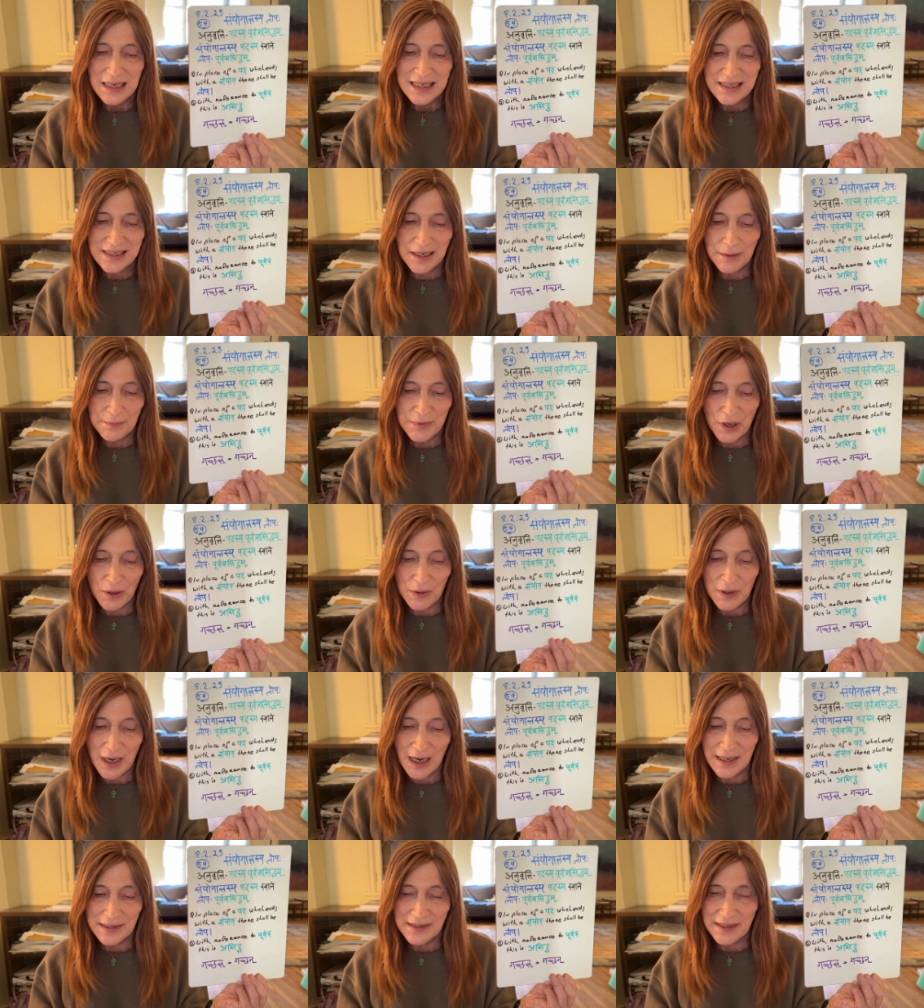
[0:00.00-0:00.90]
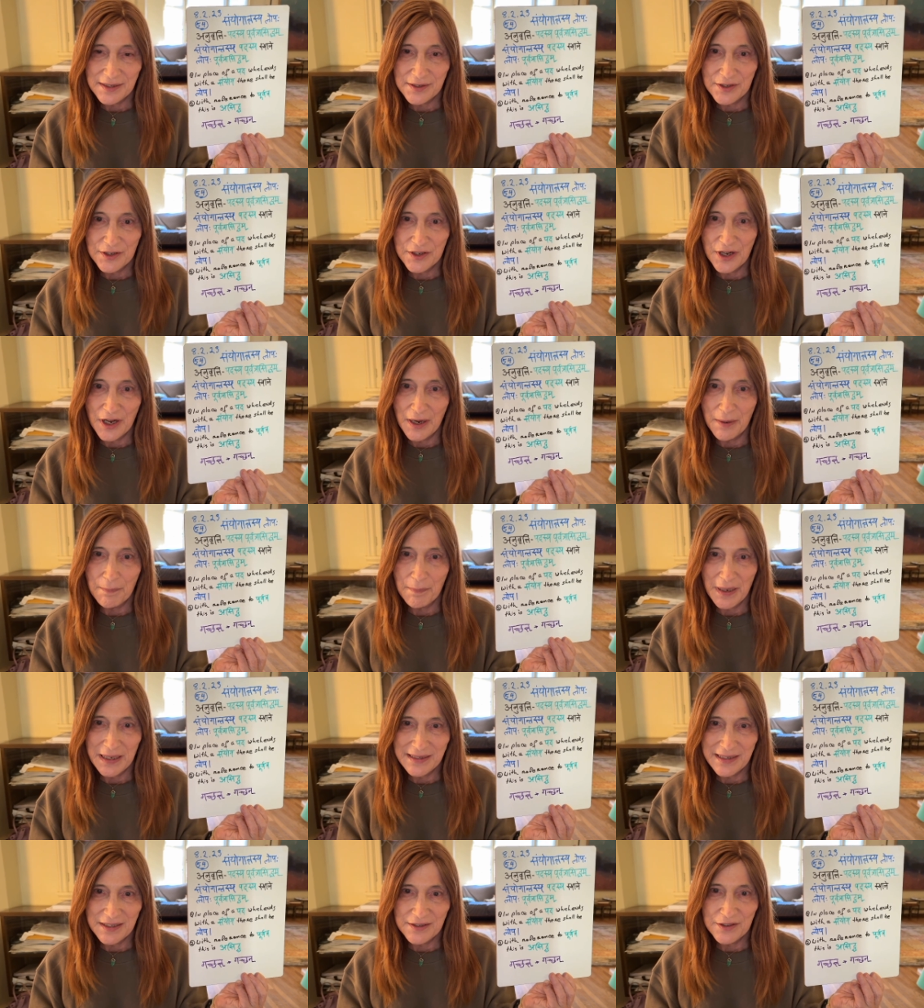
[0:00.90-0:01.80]
samyogantasya
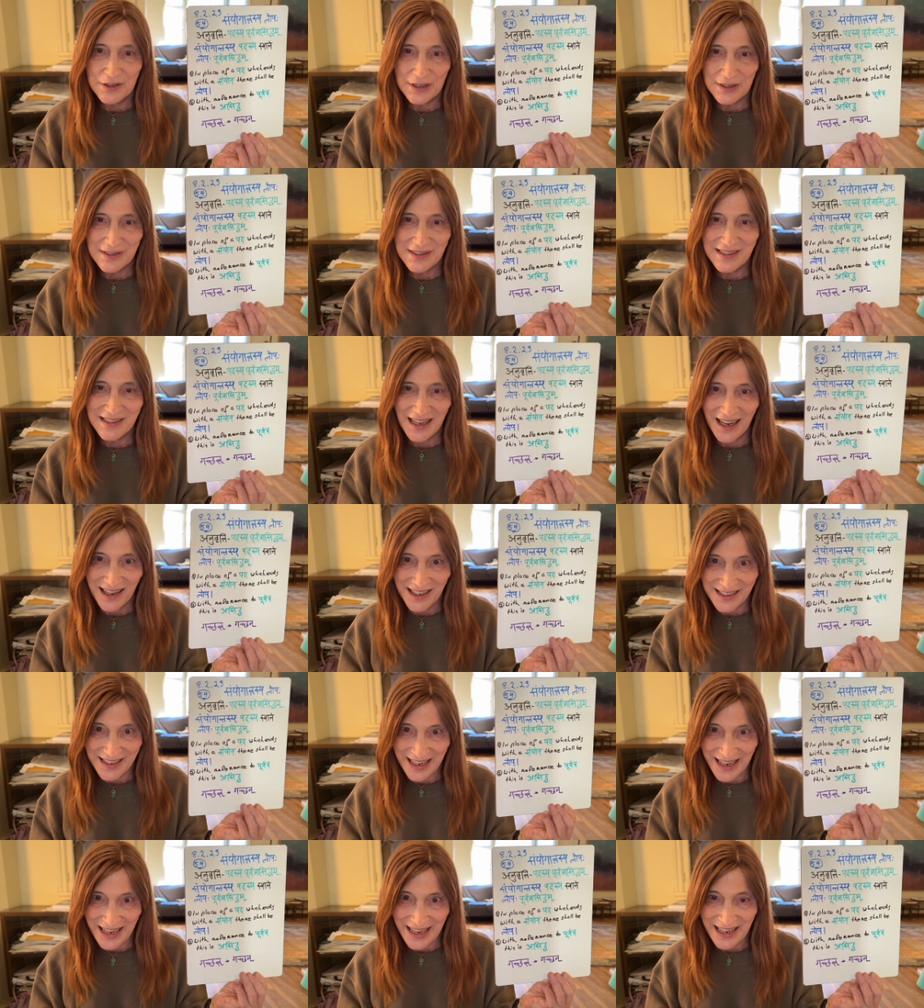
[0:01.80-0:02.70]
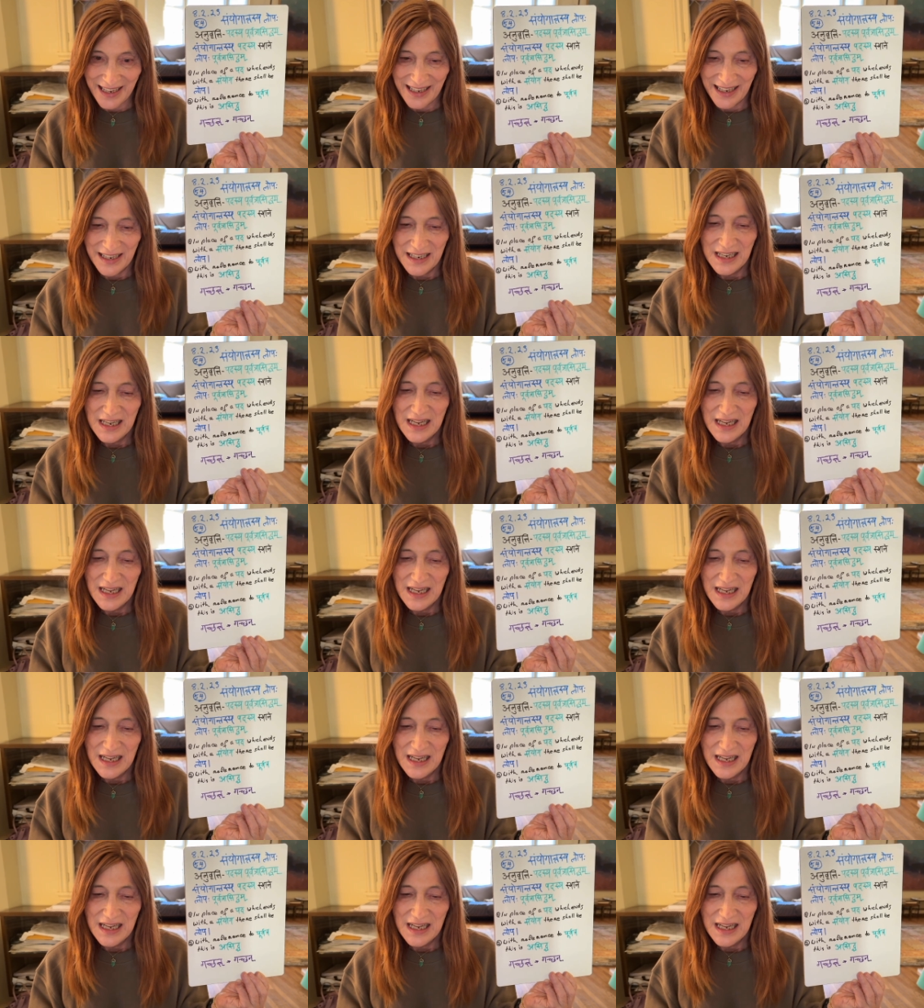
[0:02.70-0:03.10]
padasya sthane.